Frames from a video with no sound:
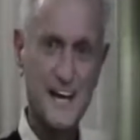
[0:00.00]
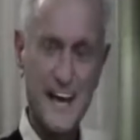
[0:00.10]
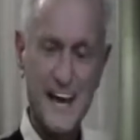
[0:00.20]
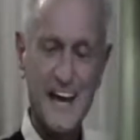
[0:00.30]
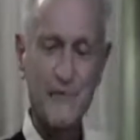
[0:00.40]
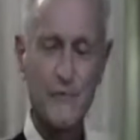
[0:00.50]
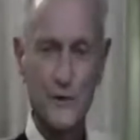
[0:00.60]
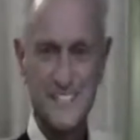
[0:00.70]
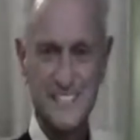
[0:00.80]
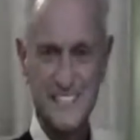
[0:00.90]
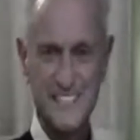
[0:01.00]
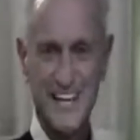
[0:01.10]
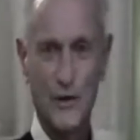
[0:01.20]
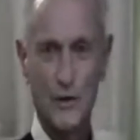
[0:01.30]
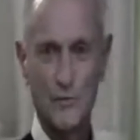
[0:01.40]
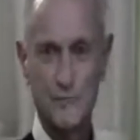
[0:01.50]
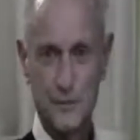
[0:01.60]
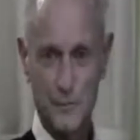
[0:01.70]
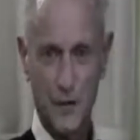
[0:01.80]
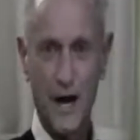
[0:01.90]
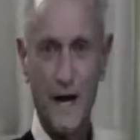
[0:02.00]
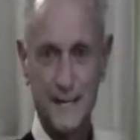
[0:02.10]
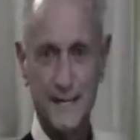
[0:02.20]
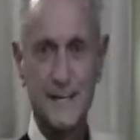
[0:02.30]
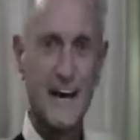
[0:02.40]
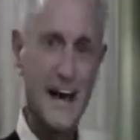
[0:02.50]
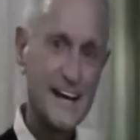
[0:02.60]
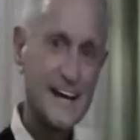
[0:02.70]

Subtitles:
every cell of your body, and